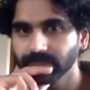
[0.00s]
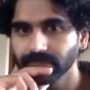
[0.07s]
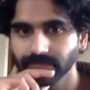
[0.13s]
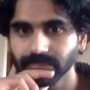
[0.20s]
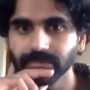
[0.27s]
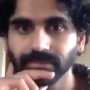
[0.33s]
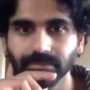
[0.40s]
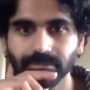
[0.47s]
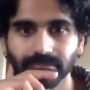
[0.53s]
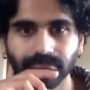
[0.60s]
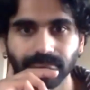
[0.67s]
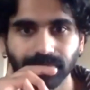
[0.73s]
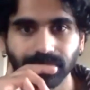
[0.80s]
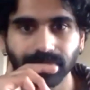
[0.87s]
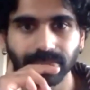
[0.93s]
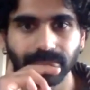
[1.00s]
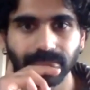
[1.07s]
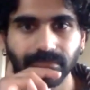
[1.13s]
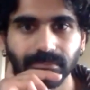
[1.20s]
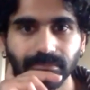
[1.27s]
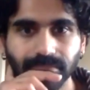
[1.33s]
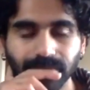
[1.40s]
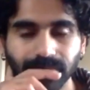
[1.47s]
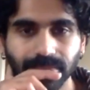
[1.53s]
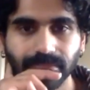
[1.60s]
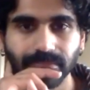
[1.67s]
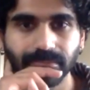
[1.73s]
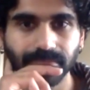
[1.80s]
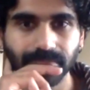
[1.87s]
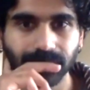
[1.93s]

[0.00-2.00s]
That's the identity of the thing that